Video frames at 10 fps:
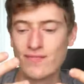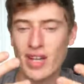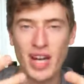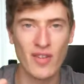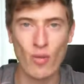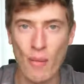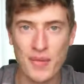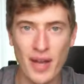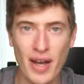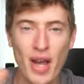kind of
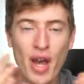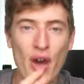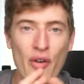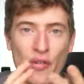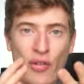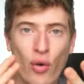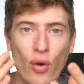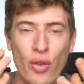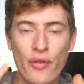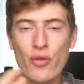website
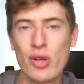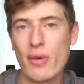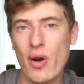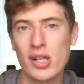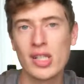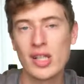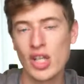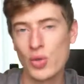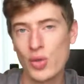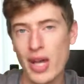for the free marketing
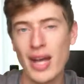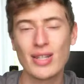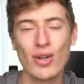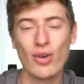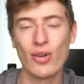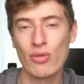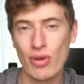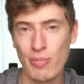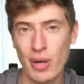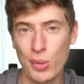that you get on
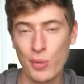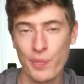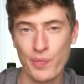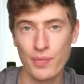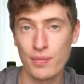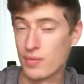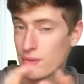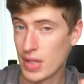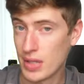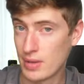Redbubble?
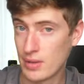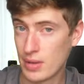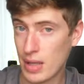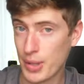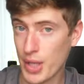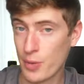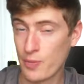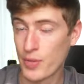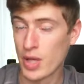Let me know.